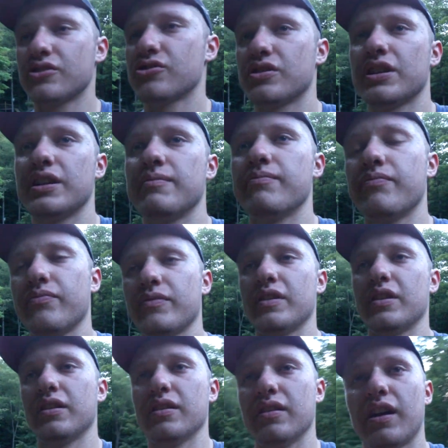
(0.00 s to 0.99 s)
dream,
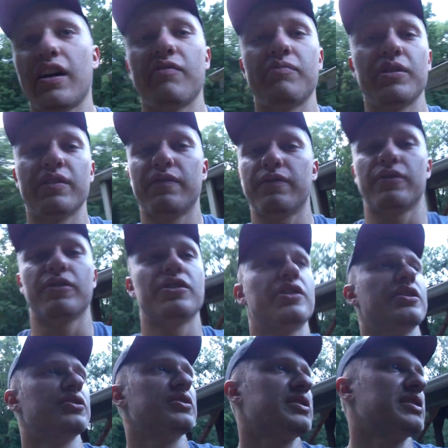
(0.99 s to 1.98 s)
have been for
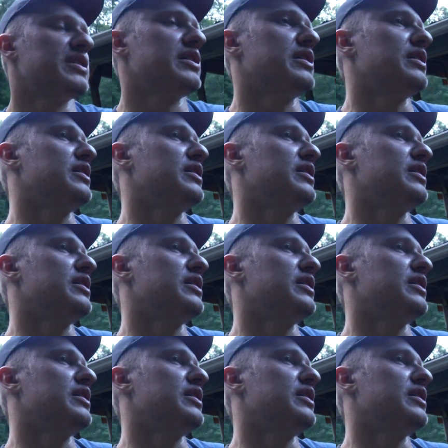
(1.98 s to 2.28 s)
years.